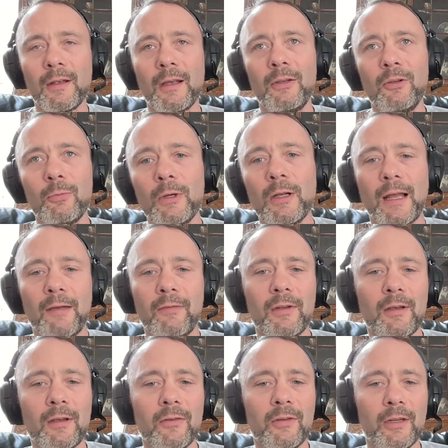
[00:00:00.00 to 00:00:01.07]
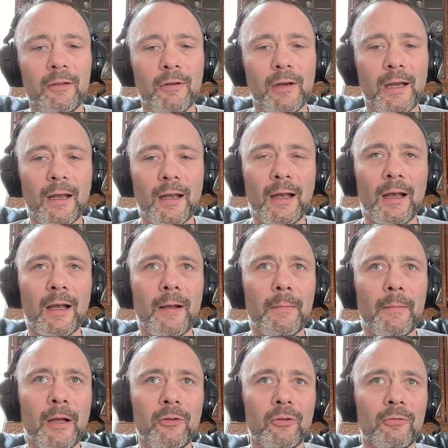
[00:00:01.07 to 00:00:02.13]
You will have to consider it
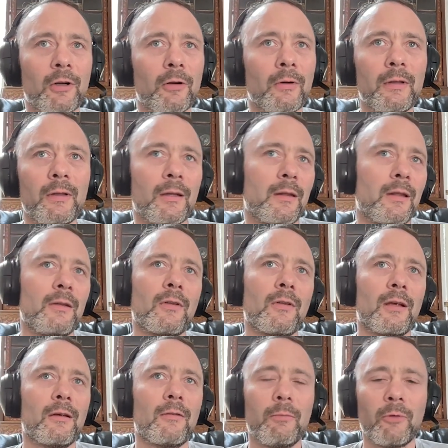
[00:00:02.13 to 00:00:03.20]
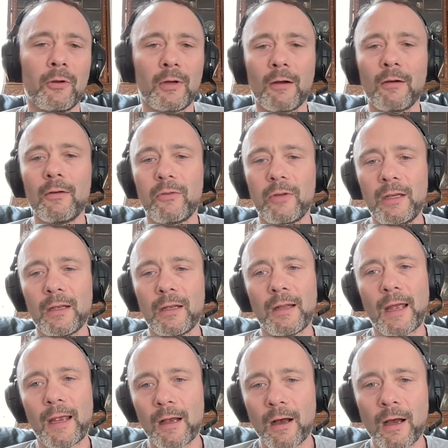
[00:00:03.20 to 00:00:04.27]
as you roll. And things like cryptocurrency and
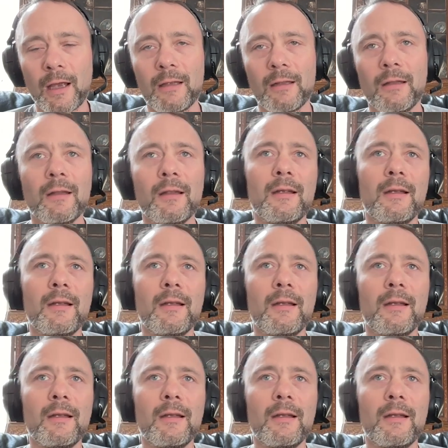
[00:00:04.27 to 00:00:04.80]
AI and